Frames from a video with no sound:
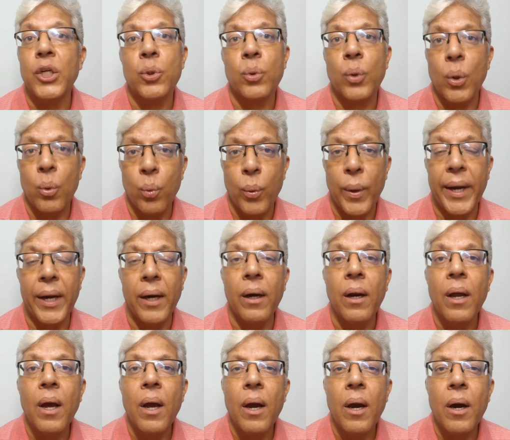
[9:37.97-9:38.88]

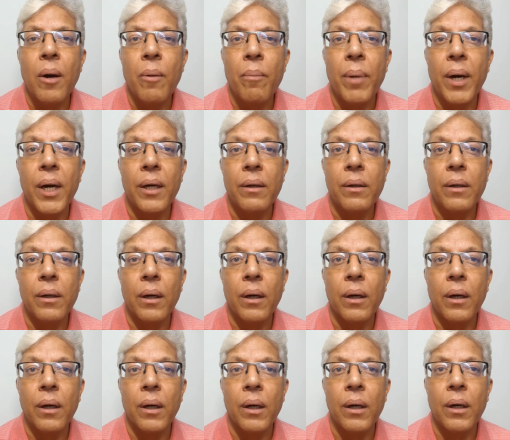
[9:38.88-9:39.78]
win. But
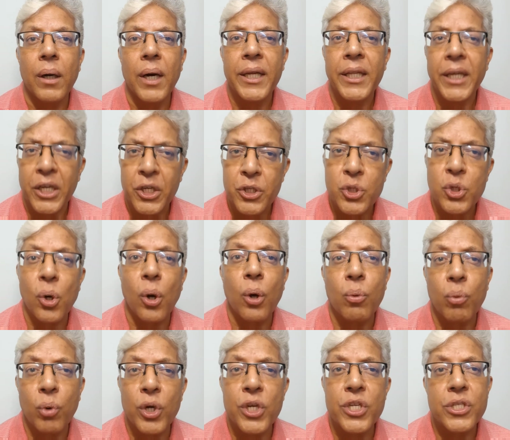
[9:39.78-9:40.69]
I think
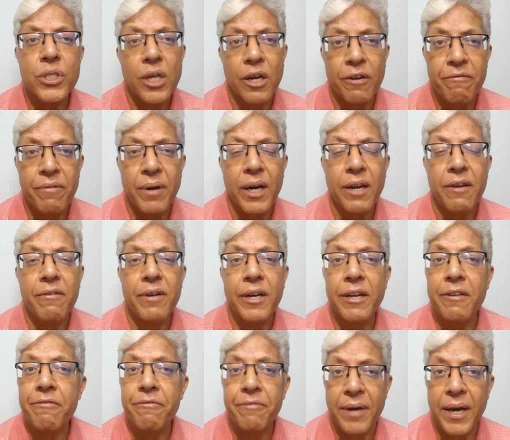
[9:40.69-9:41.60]
draw was a very,
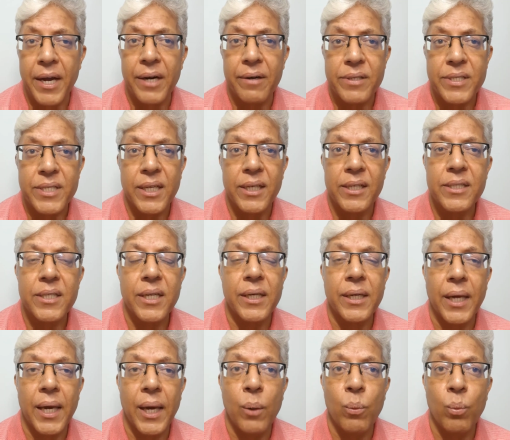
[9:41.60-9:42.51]
very fair result
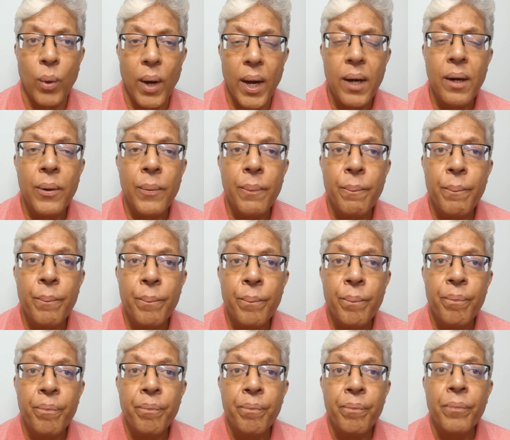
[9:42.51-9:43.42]
in game 1.
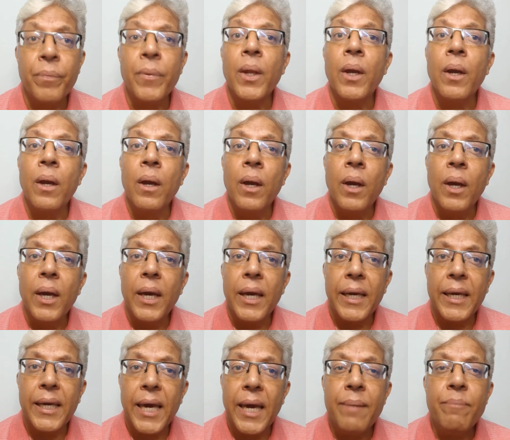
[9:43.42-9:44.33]

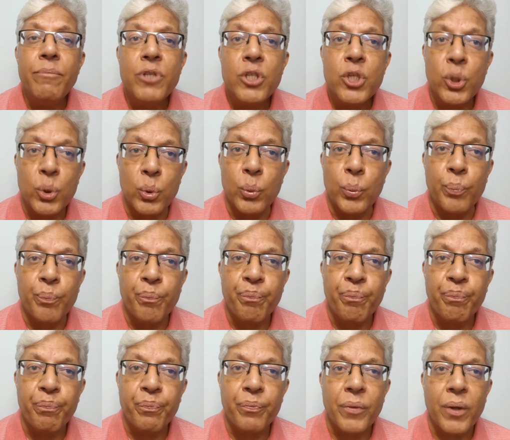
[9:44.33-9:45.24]
Game 2,
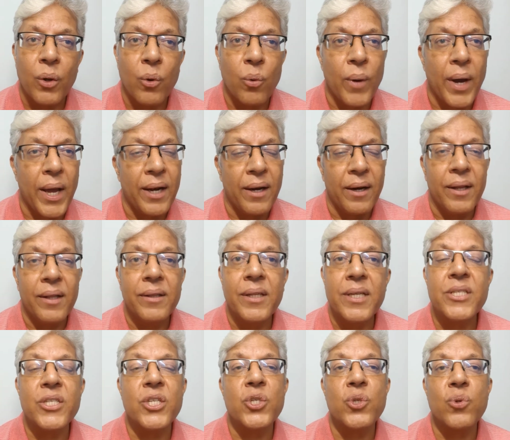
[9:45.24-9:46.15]
well,
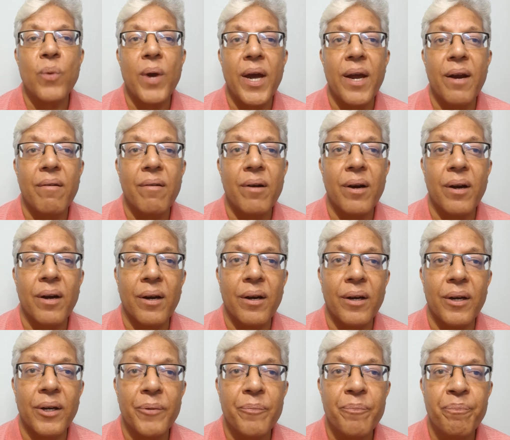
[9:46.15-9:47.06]
this is where
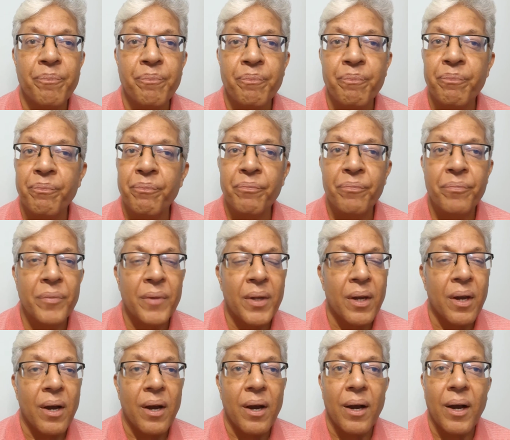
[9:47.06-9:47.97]

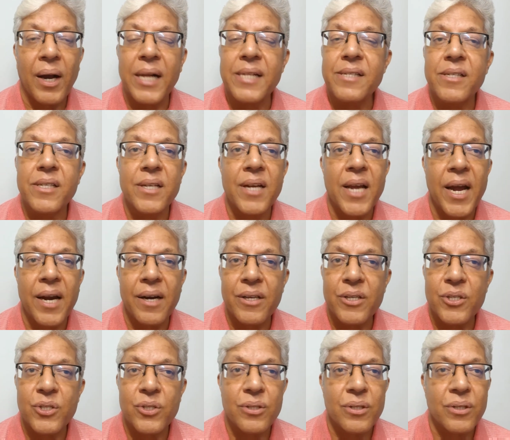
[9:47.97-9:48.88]
Carlsen had
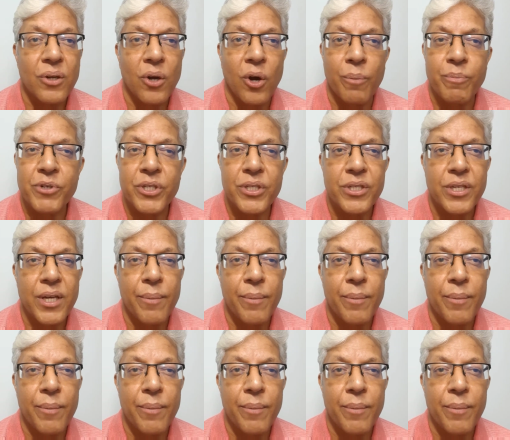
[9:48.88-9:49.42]
his options. I